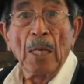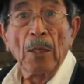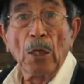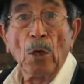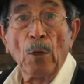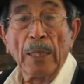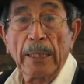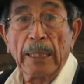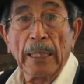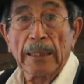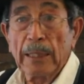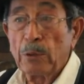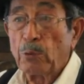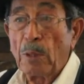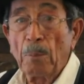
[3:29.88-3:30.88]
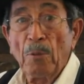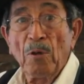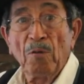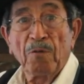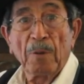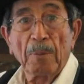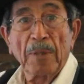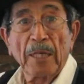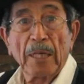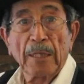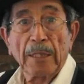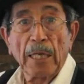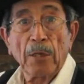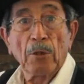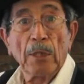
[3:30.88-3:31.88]
The only thing that's removed from the
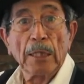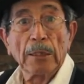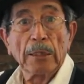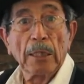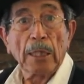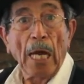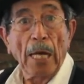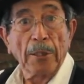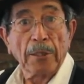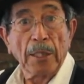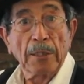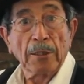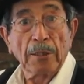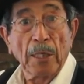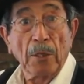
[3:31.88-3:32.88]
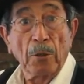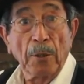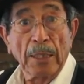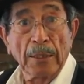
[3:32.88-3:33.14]
container is the contents that are